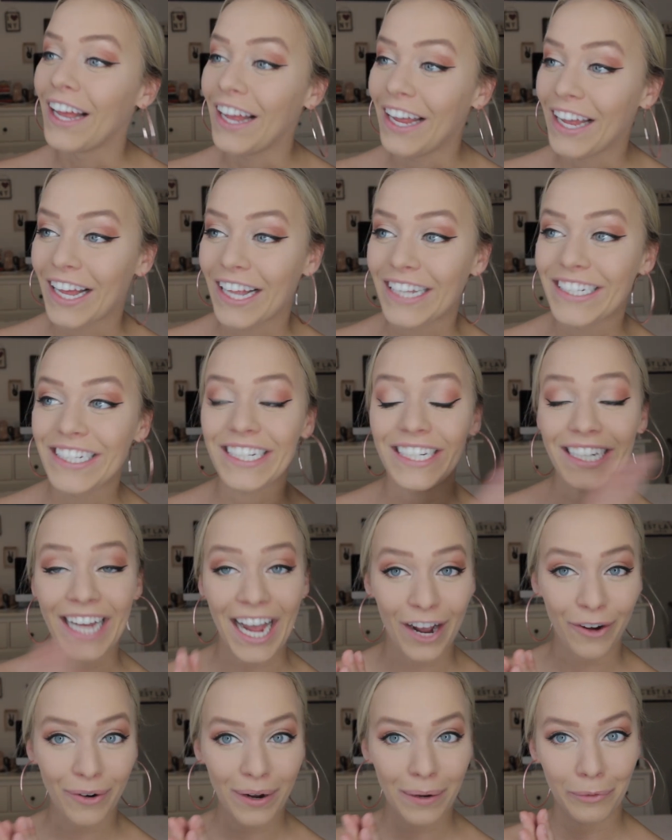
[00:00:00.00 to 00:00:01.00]
And
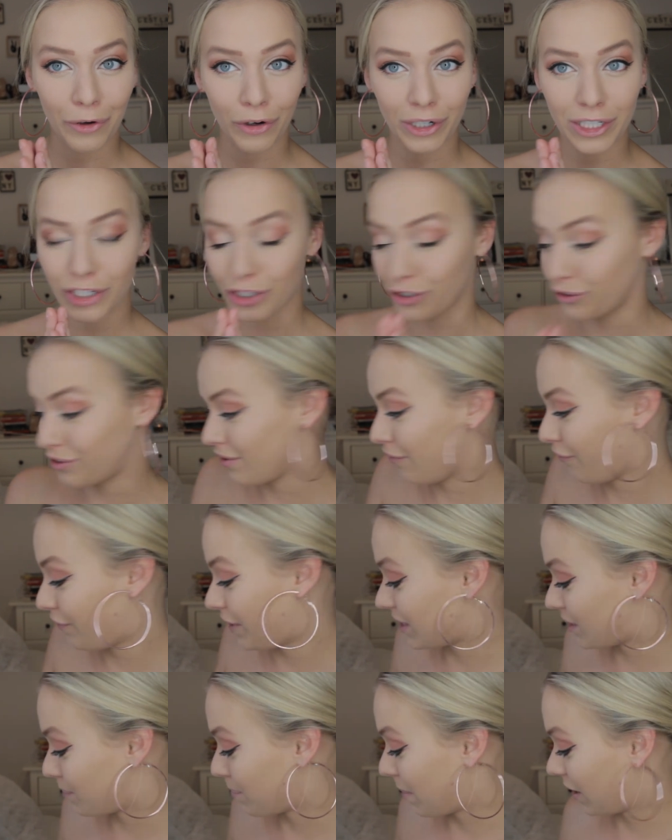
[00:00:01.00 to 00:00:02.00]
now I'm going to do some
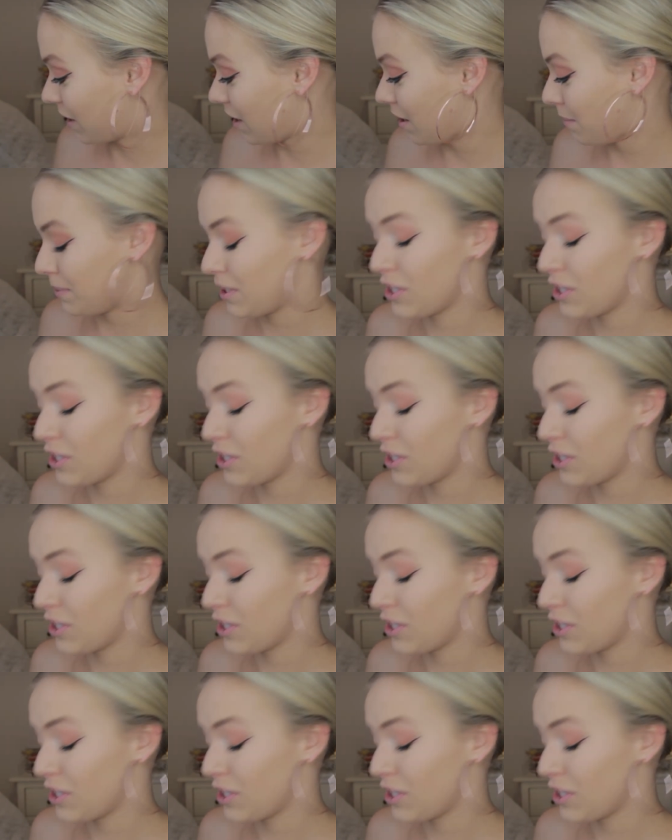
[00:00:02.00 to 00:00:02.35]
face makeup.